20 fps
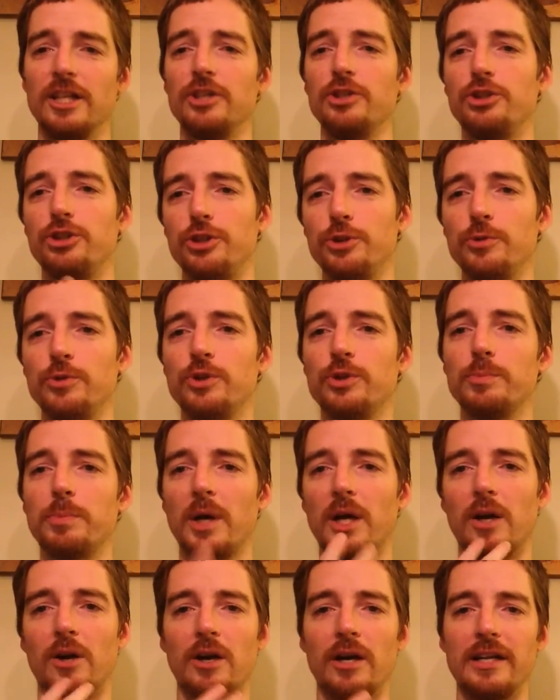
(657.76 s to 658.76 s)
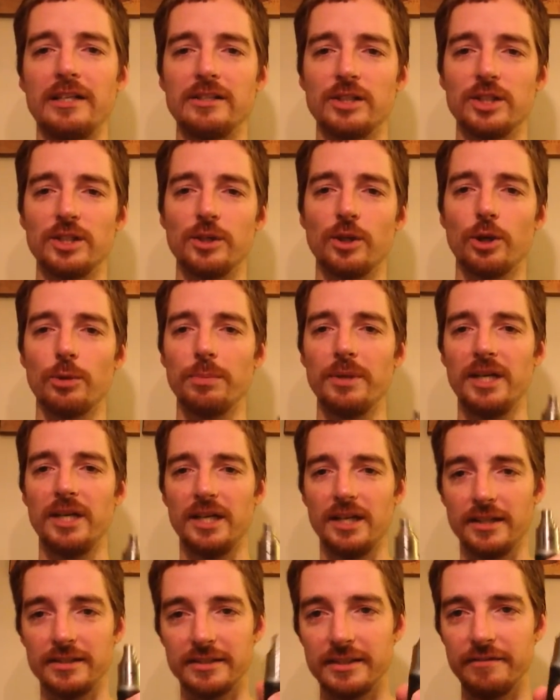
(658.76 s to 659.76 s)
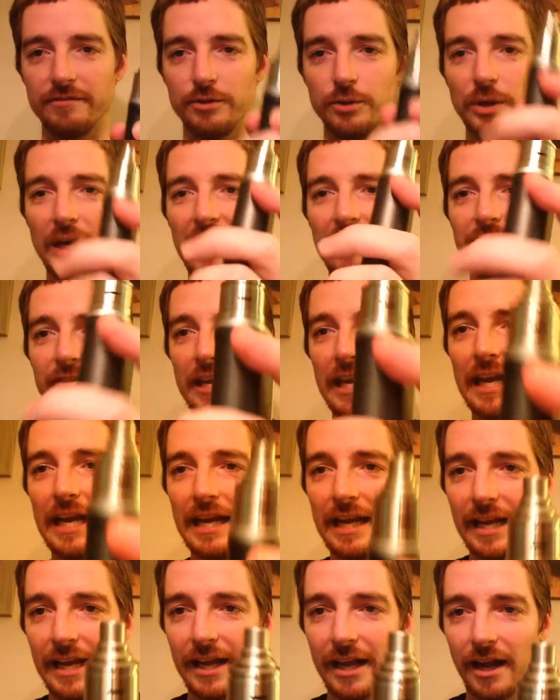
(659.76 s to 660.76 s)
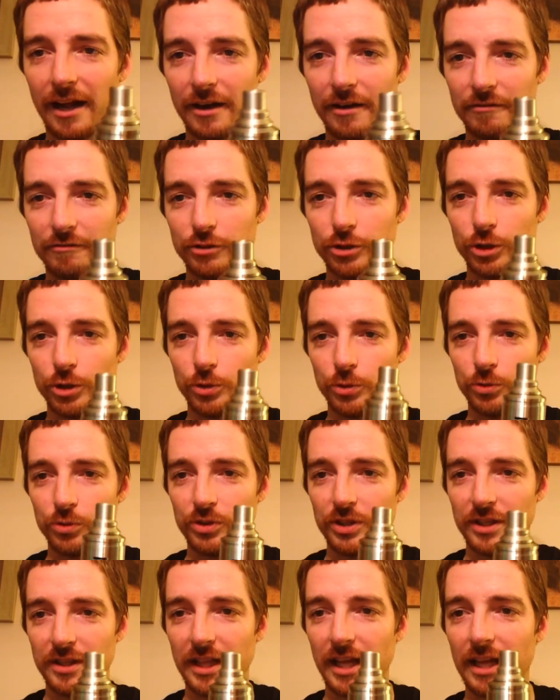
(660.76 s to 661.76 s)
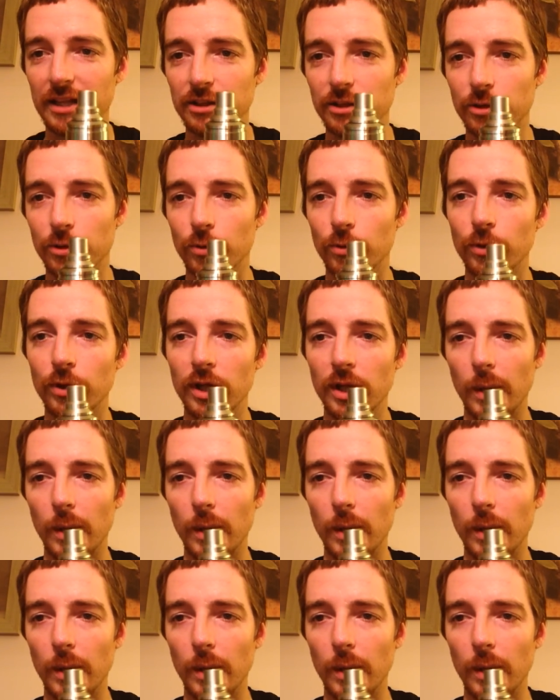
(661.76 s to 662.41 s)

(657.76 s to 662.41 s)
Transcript: juice sputter and slurpiness if you have any kind of juice in that little